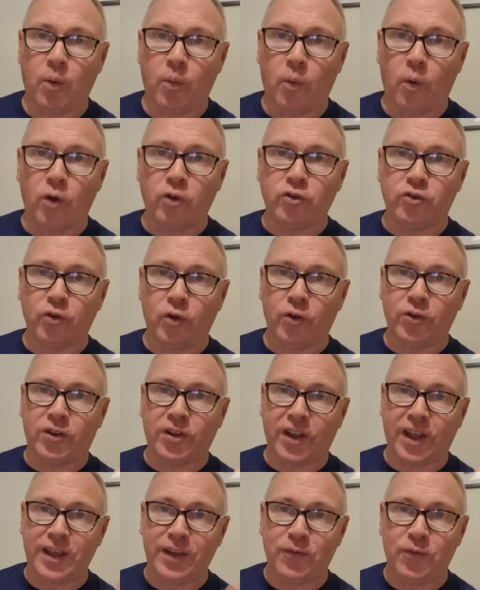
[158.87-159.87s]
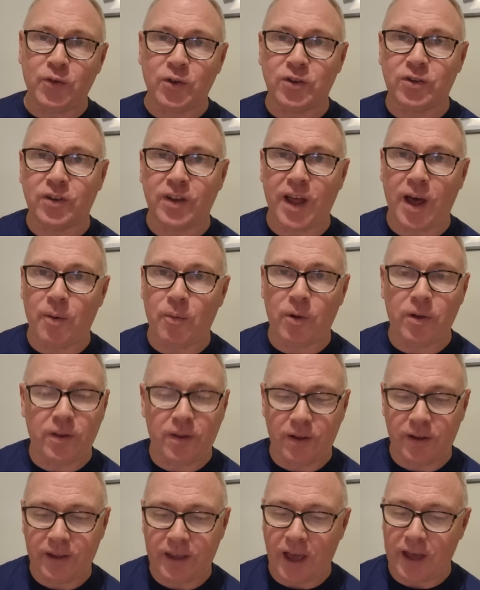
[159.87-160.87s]
What's not to like, viewers, on that
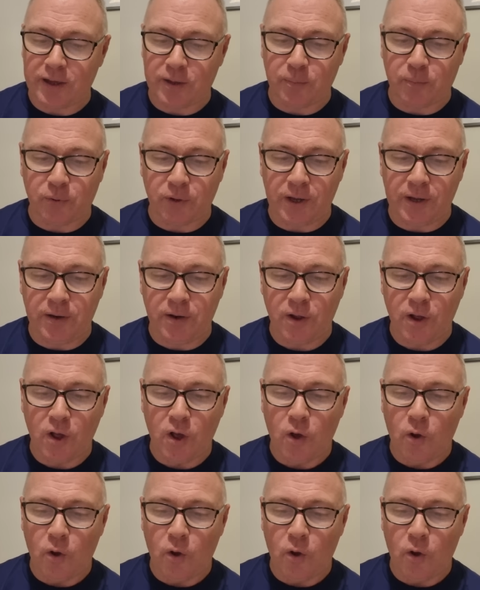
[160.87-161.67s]
one? Can't complain.